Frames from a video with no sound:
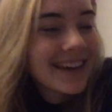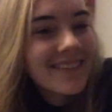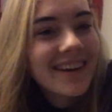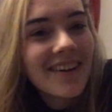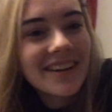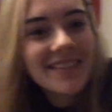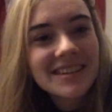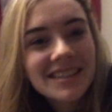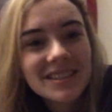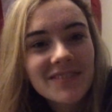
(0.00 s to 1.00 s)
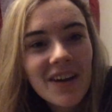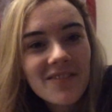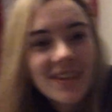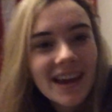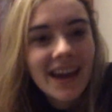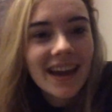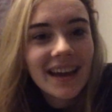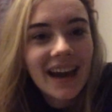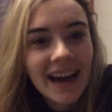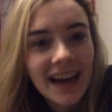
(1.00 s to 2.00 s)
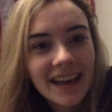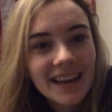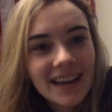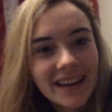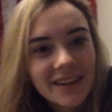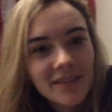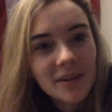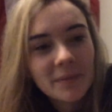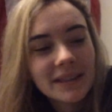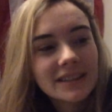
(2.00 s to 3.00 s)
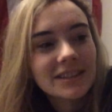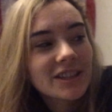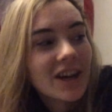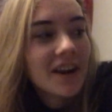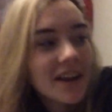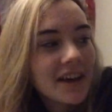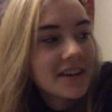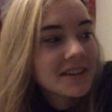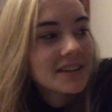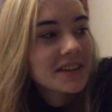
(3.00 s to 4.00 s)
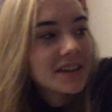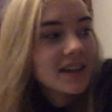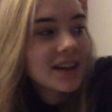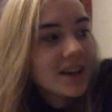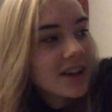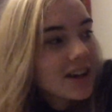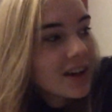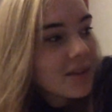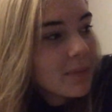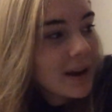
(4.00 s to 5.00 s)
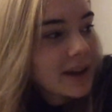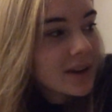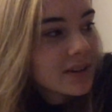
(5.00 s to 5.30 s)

We're currently watching some NBA, and Cleveland are beating Charlotte. By